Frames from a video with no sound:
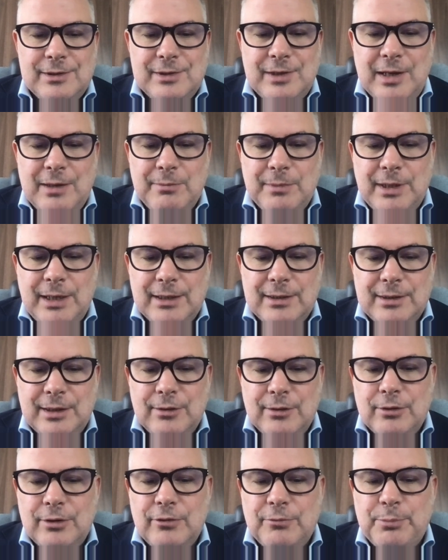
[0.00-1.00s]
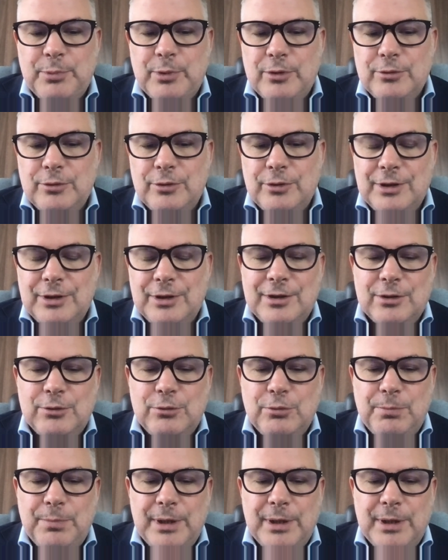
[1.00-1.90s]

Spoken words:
same category of product in the two